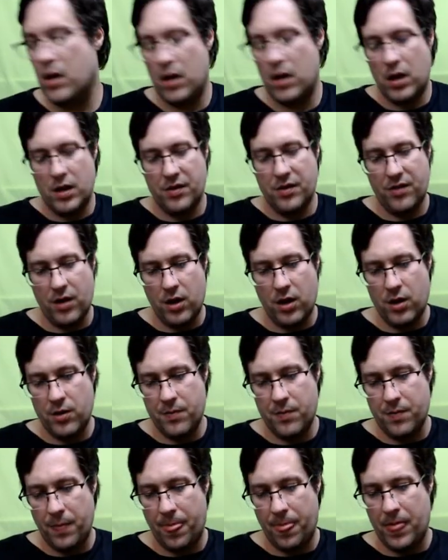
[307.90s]
So
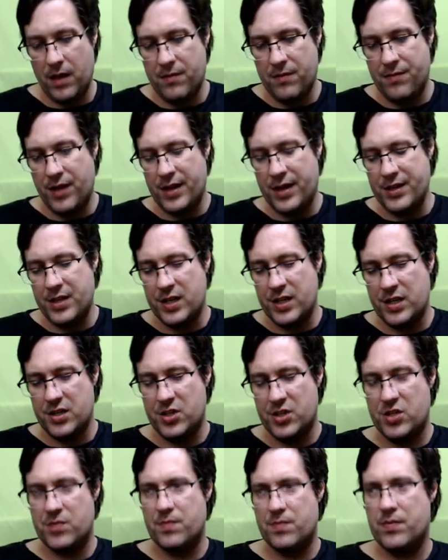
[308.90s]

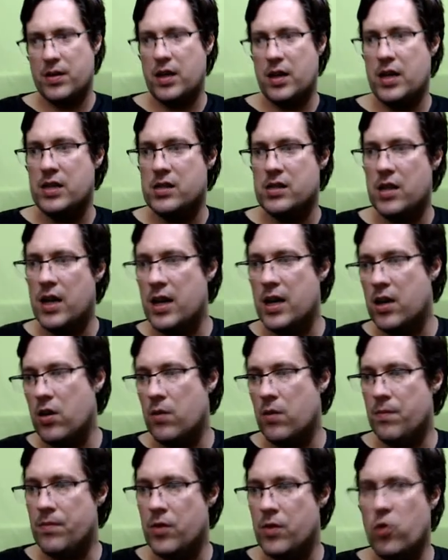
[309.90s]
advantage is like
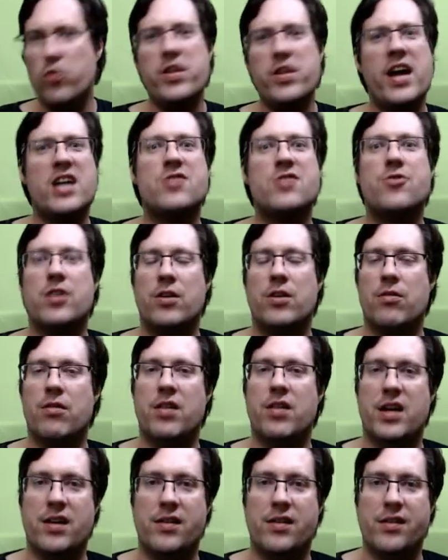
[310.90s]
all the extra little
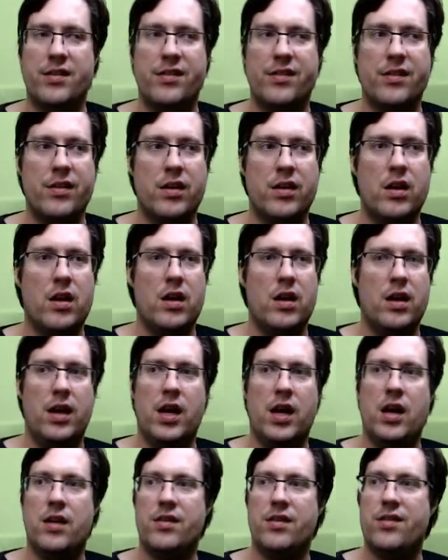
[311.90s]
things.
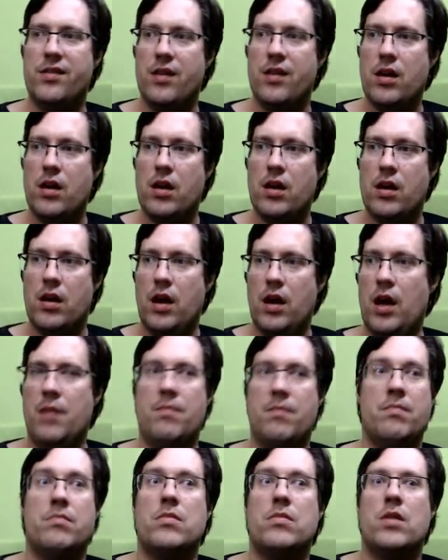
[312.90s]
It's
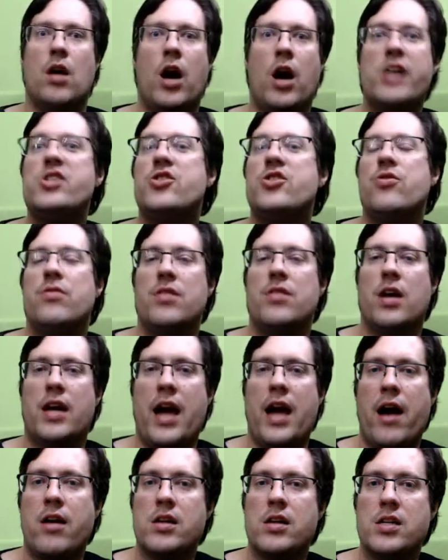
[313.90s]
I shoot a
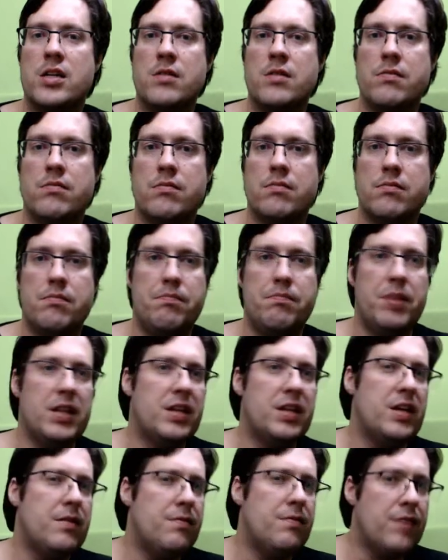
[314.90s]
character, but the
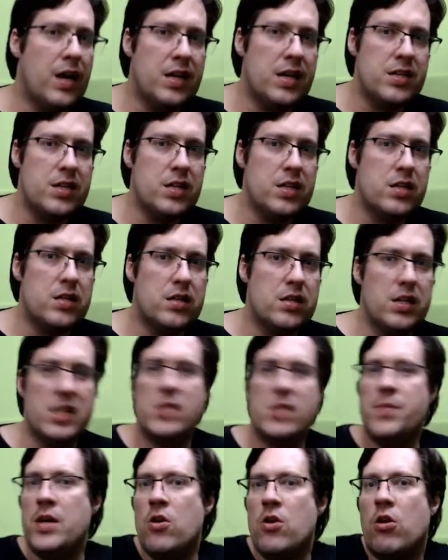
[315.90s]
advantage lets me
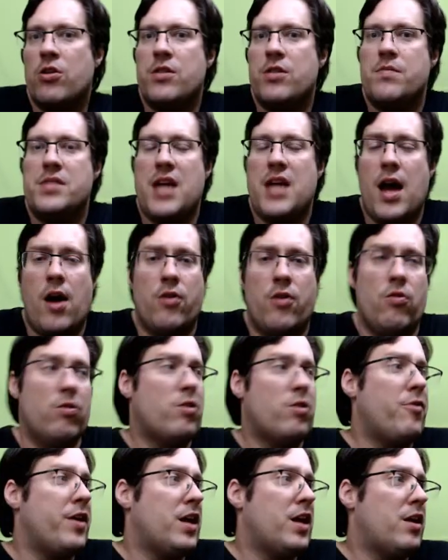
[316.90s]
knock them down or
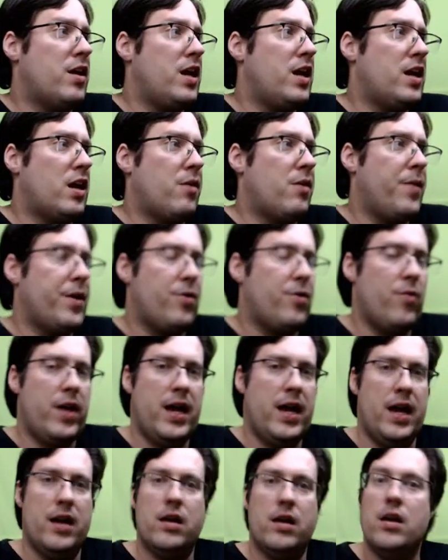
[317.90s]
get a critical
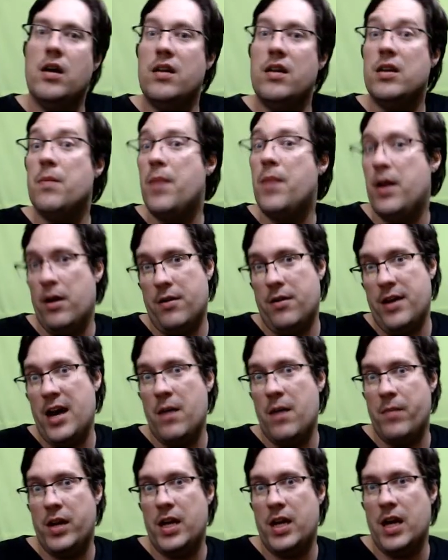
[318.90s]
hit, depending on how
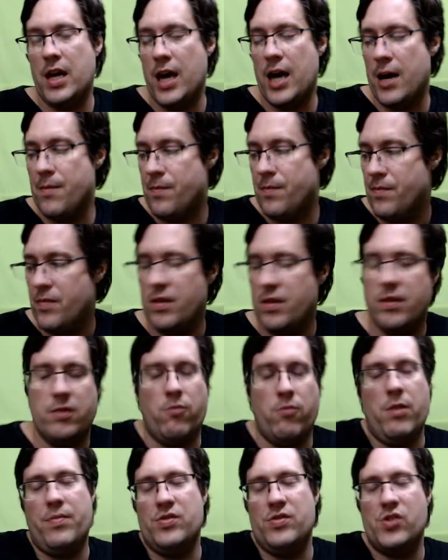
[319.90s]
many you get in the
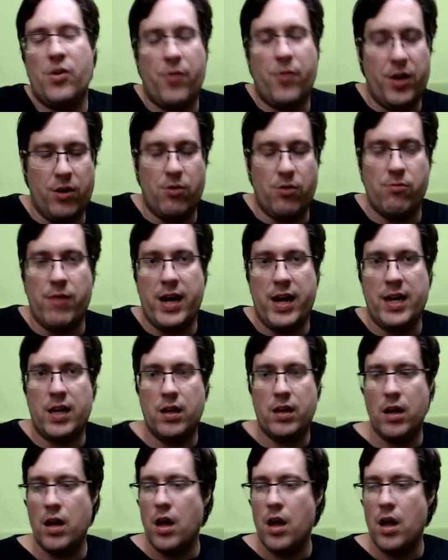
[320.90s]
weapon's critical rating.